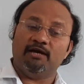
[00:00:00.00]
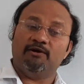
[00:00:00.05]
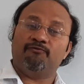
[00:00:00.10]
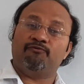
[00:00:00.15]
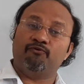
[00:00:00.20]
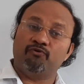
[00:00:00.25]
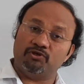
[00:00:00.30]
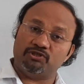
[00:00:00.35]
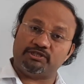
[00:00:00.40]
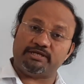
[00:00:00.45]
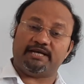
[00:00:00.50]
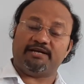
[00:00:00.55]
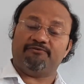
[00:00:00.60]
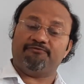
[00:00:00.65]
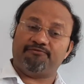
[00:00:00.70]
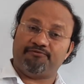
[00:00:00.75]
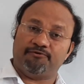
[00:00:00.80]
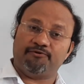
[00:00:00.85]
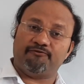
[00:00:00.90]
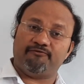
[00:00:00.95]
food chain,
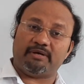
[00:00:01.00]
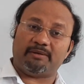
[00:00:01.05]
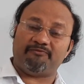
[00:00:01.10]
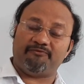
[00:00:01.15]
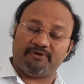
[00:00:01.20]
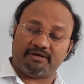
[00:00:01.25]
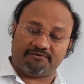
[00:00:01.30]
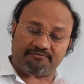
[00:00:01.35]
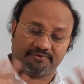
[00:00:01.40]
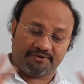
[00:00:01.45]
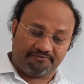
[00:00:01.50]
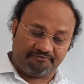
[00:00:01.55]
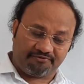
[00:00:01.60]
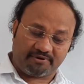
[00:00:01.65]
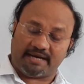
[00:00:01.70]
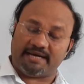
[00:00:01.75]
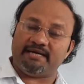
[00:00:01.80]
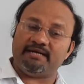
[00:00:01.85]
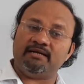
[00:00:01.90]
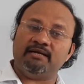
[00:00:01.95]
food web, where we
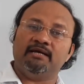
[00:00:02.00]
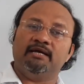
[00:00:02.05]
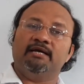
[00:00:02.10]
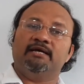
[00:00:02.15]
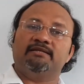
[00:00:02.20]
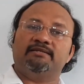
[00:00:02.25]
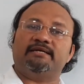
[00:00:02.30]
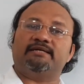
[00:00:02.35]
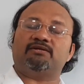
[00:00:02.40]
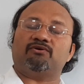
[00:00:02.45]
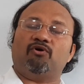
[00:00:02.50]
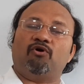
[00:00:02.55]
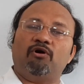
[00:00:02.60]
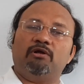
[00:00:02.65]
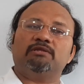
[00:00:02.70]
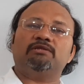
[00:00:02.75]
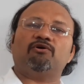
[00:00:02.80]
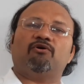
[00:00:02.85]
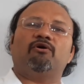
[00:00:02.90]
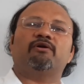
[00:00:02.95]
find that
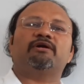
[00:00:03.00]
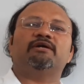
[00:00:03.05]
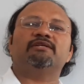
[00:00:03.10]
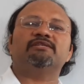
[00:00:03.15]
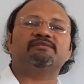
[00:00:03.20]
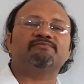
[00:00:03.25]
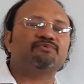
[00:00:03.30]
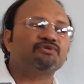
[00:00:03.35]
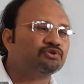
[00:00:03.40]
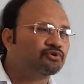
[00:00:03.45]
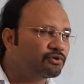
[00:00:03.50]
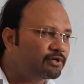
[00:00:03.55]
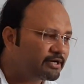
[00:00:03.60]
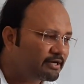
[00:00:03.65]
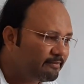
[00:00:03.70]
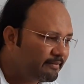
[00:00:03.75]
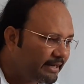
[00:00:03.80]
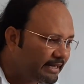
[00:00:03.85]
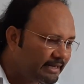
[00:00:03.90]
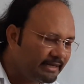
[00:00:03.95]
all the organisms should
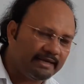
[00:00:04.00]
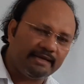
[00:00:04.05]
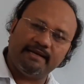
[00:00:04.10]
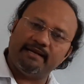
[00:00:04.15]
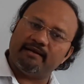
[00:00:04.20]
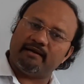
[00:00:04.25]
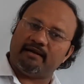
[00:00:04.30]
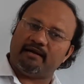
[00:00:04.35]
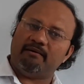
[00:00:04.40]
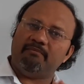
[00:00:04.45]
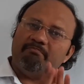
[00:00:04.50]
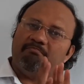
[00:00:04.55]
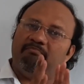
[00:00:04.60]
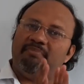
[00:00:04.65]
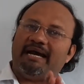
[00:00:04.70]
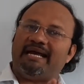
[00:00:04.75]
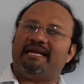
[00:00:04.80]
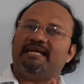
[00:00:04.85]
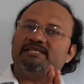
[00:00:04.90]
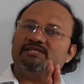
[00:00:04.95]
remain in a
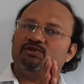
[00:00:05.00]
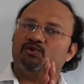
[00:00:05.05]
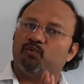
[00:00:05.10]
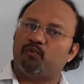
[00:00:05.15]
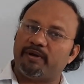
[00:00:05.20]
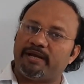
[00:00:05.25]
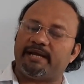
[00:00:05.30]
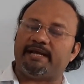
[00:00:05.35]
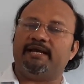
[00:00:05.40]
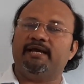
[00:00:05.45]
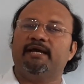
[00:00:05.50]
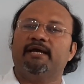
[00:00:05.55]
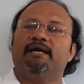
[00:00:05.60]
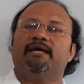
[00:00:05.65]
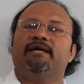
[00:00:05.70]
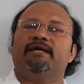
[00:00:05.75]
balanced way,